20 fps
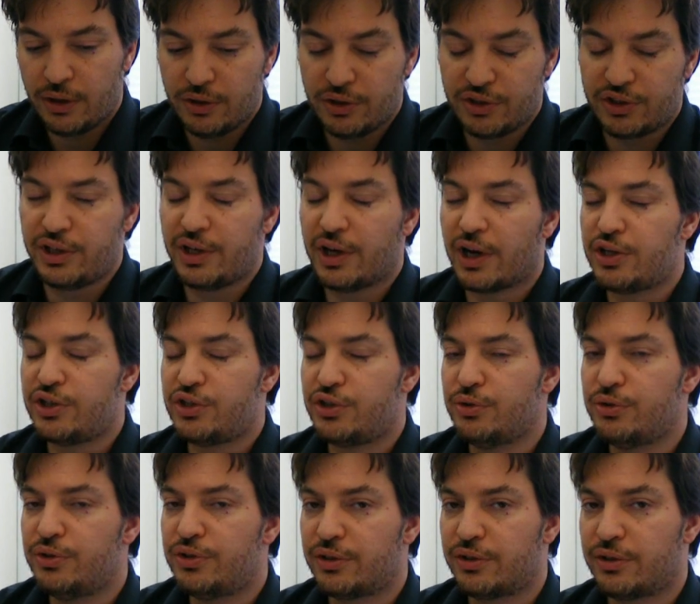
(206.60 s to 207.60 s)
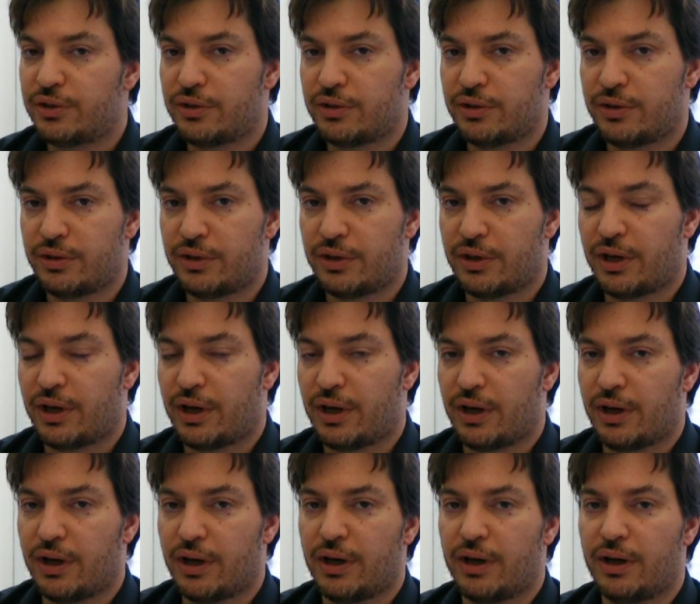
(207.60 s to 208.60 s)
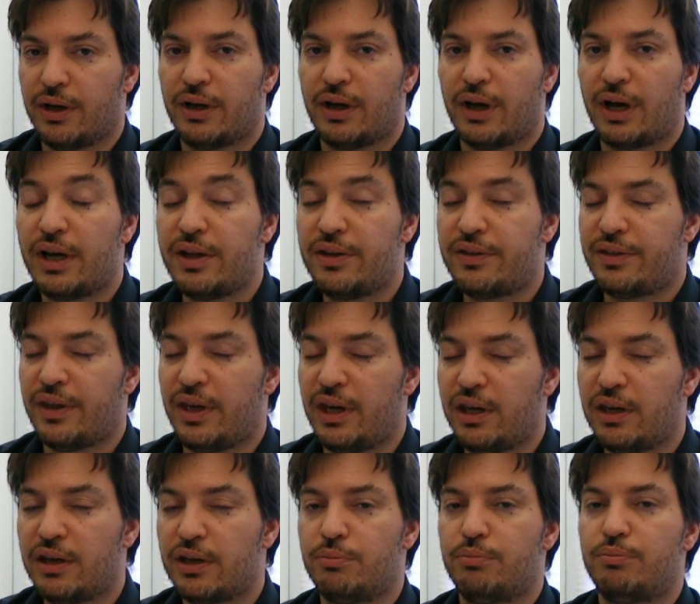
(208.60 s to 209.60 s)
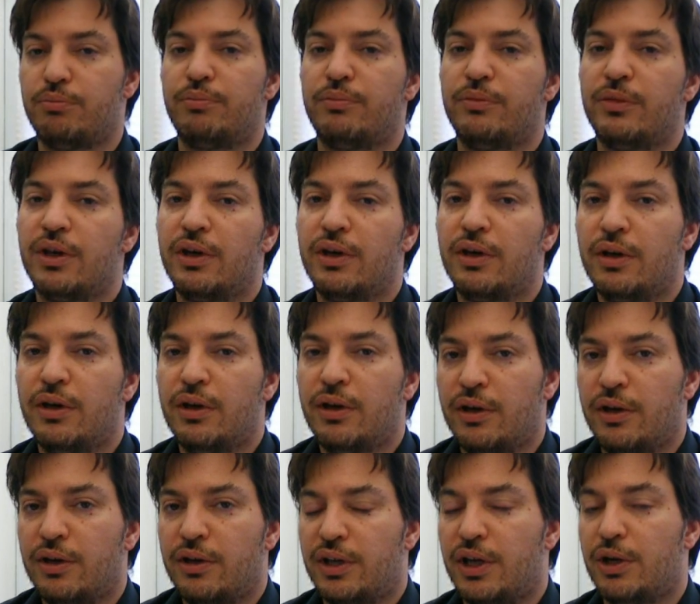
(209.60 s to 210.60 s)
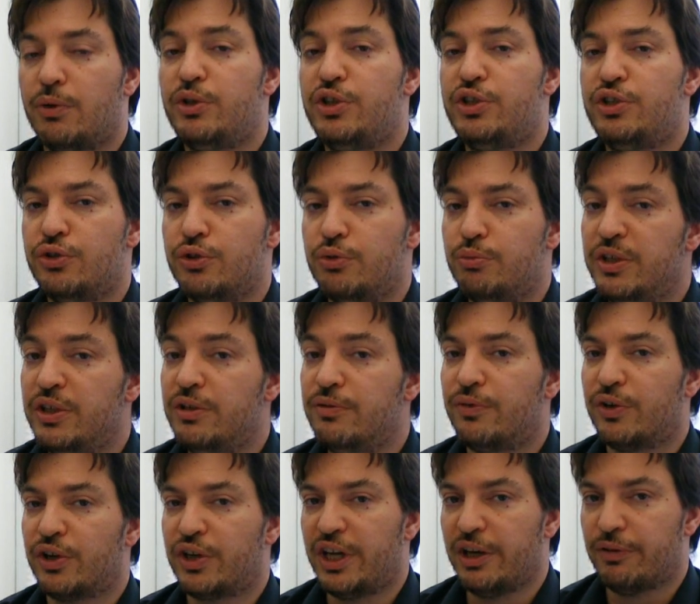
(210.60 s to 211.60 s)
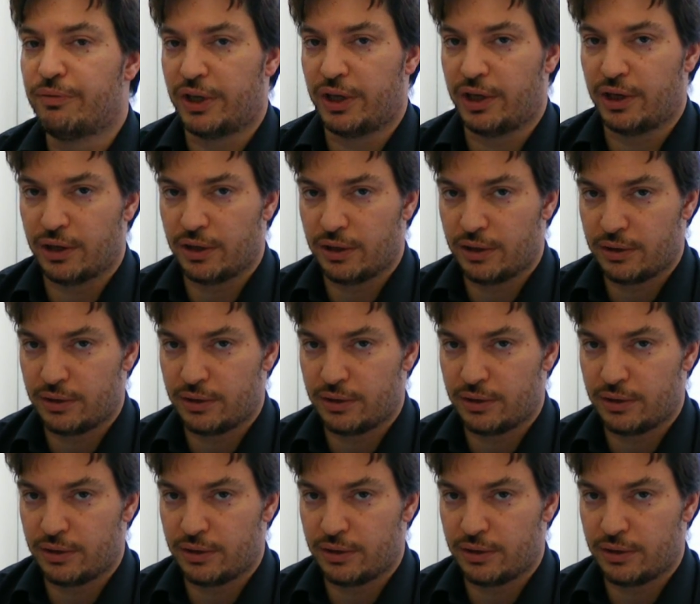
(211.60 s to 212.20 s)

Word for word: You see, I should, I think that we should be forgiving